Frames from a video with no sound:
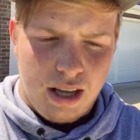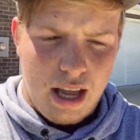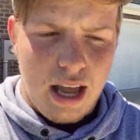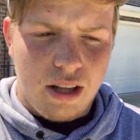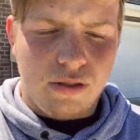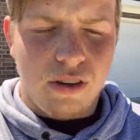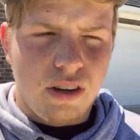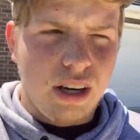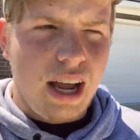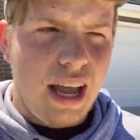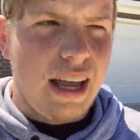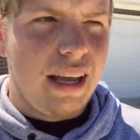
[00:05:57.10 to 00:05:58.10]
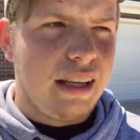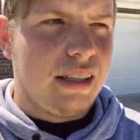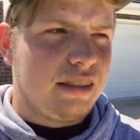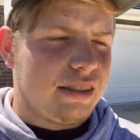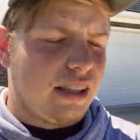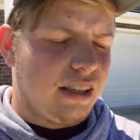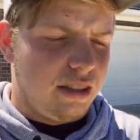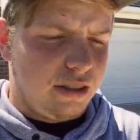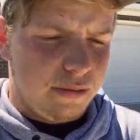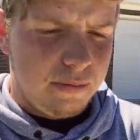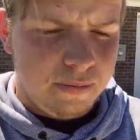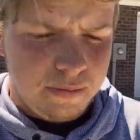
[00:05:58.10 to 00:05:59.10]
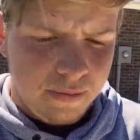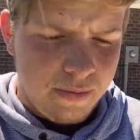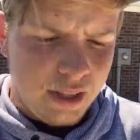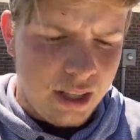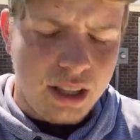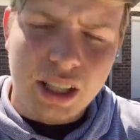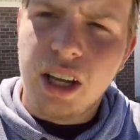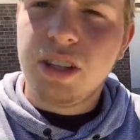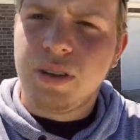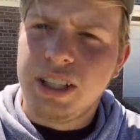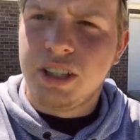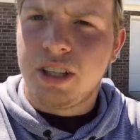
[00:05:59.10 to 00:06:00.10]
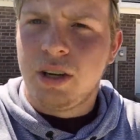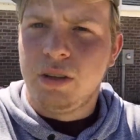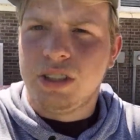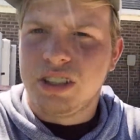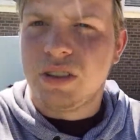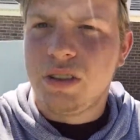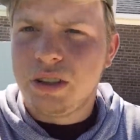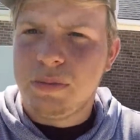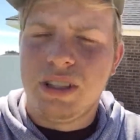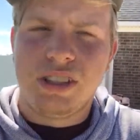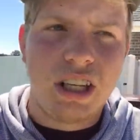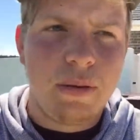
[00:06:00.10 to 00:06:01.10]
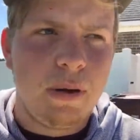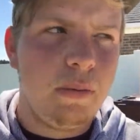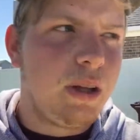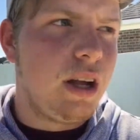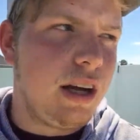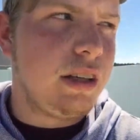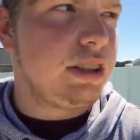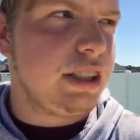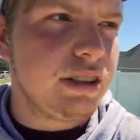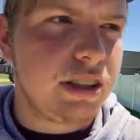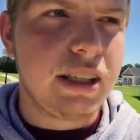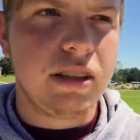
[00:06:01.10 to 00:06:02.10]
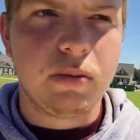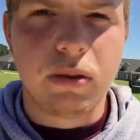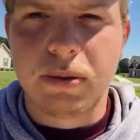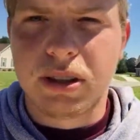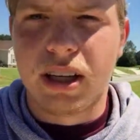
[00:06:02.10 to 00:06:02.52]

As far as the other Ranger goes, it's going to be set up on blocks. He is taking the rims and